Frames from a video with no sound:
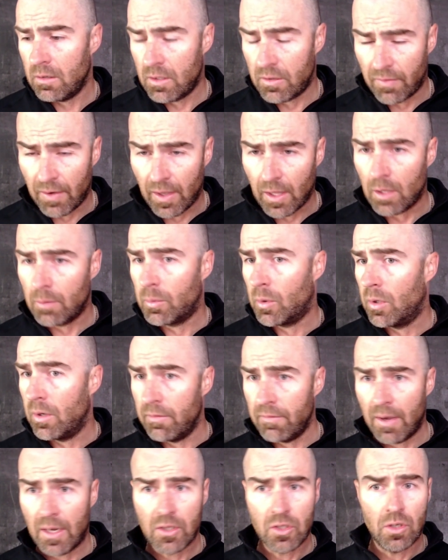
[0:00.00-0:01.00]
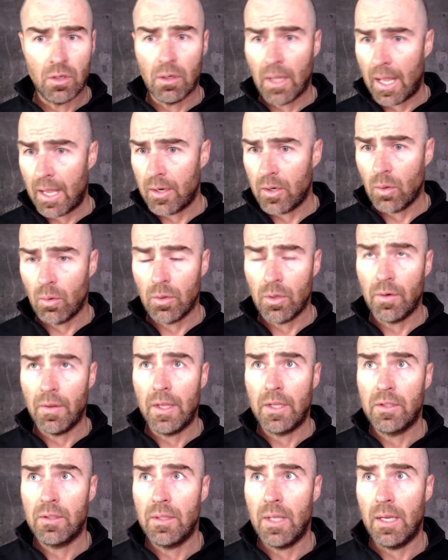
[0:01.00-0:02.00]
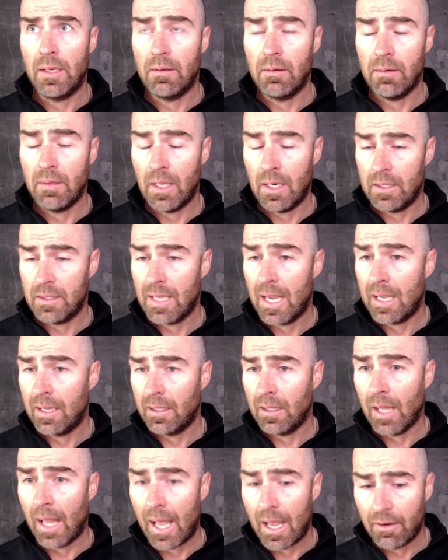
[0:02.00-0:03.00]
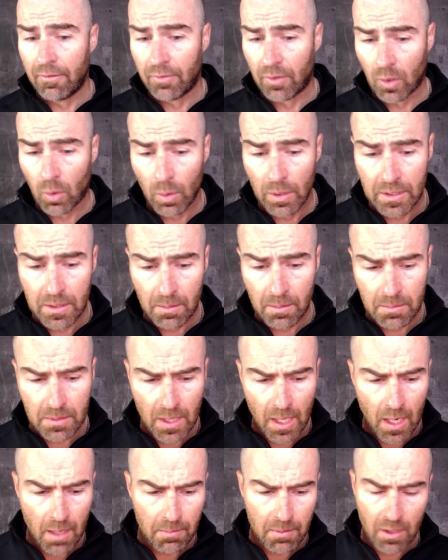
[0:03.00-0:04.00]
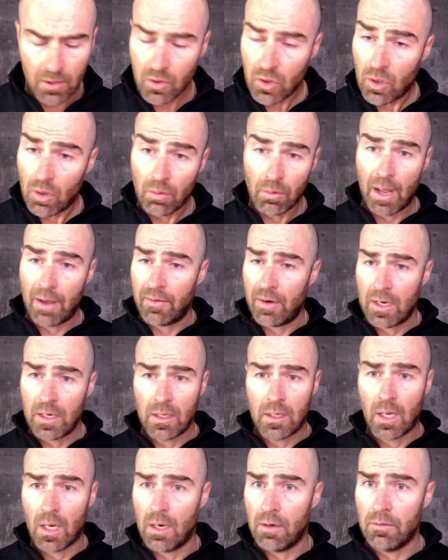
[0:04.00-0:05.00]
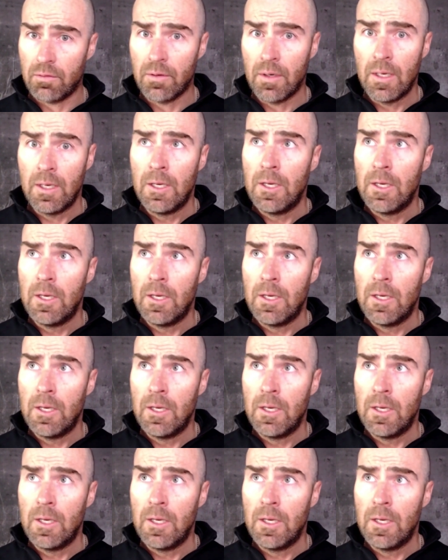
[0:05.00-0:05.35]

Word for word: developer, investor, landowner that, that, that has had land for quite some time, and you don't have any kind of